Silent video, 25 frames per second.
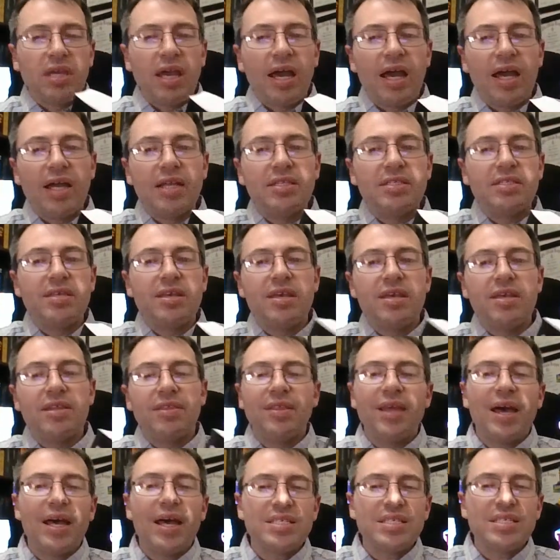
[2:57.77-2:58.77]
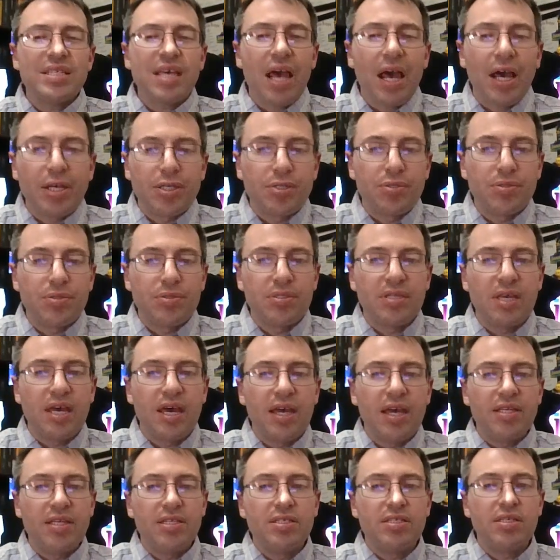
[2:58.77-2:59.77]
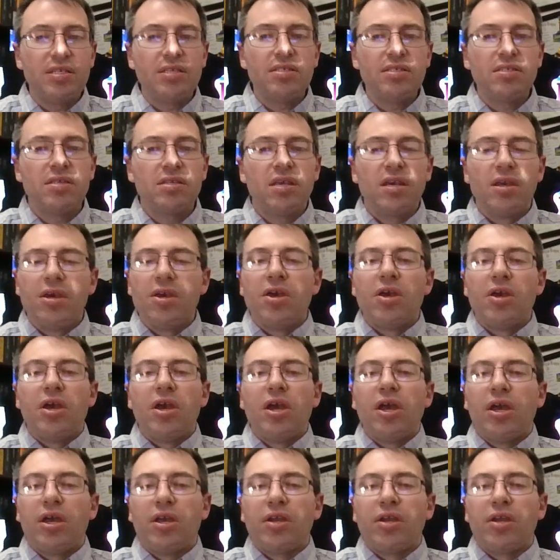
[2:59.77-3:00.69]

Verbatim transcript: good content, lots of exercises.